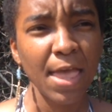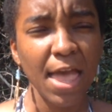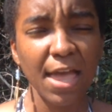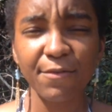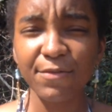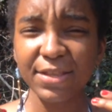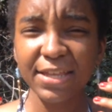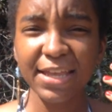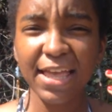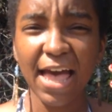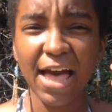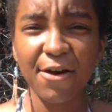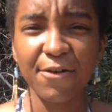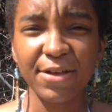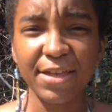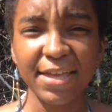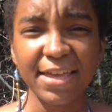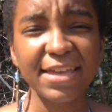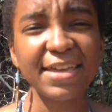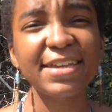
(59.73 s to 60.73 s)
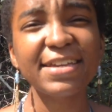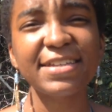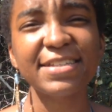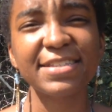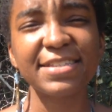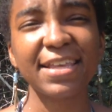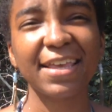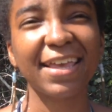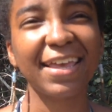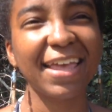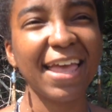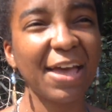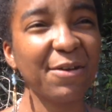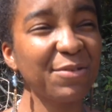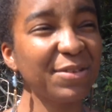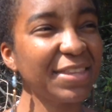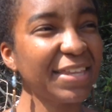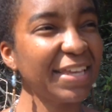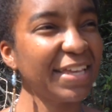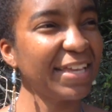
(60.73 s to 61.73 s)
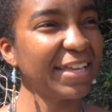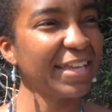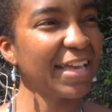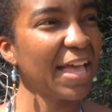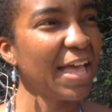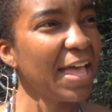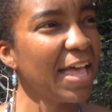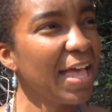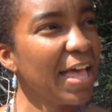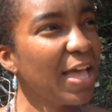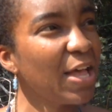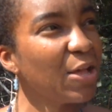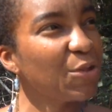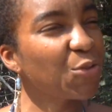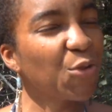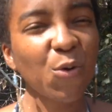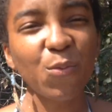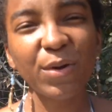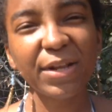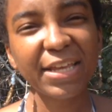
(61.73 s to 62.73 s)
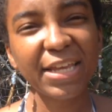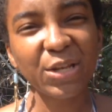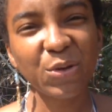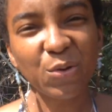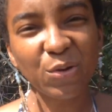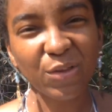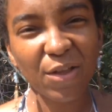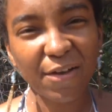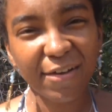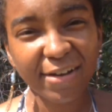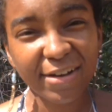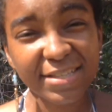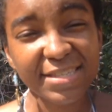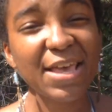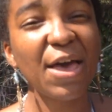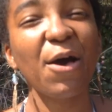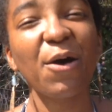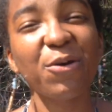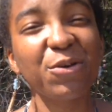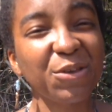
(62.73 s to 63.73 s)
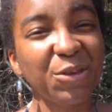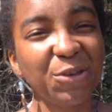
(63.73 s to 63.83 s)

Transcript: Everything how it is, everything, no one can no longer tell